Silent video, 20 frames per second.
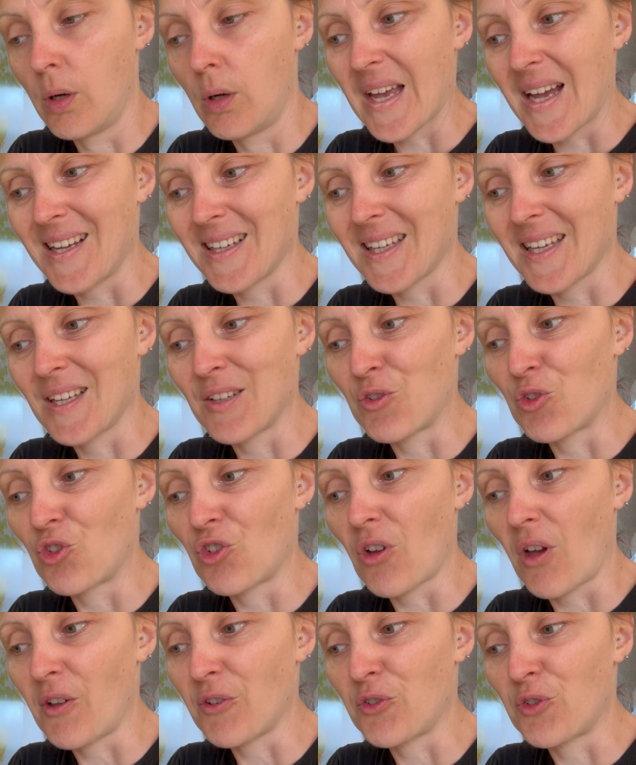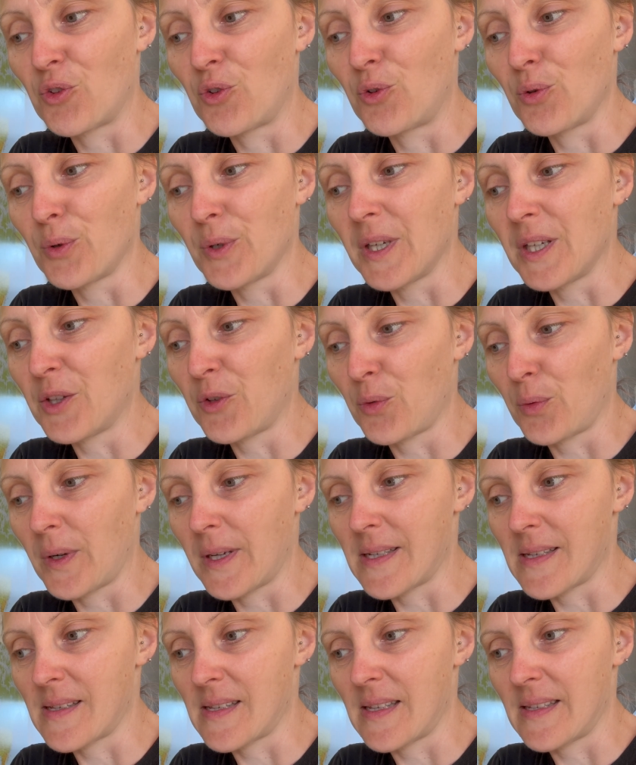I can just do it
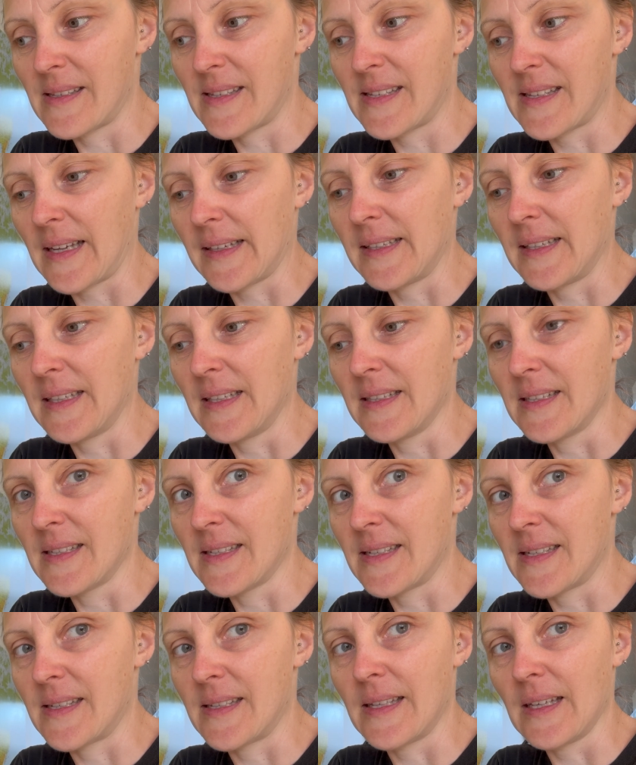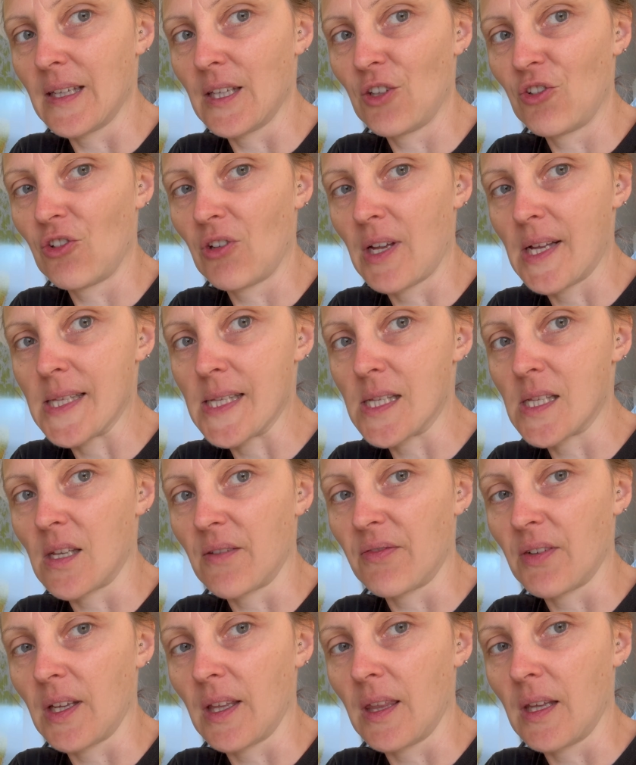with satin stitch and
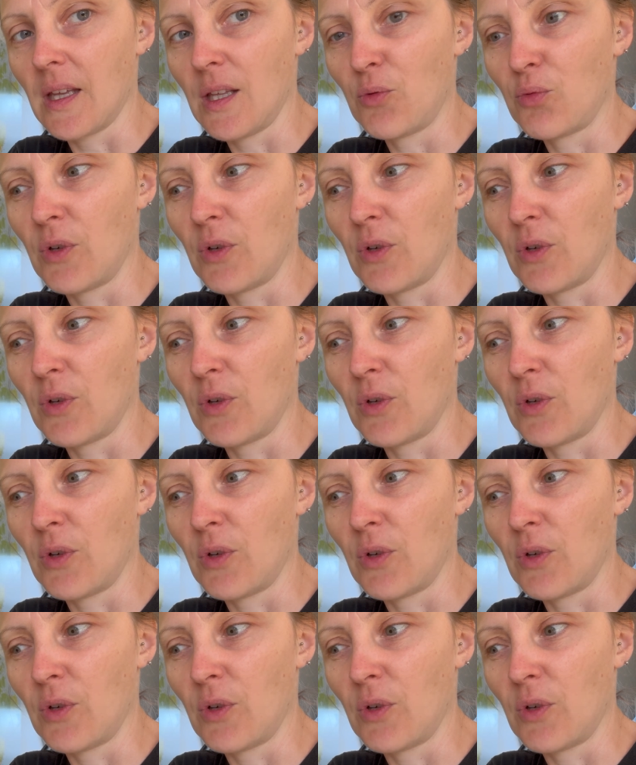stuff like that,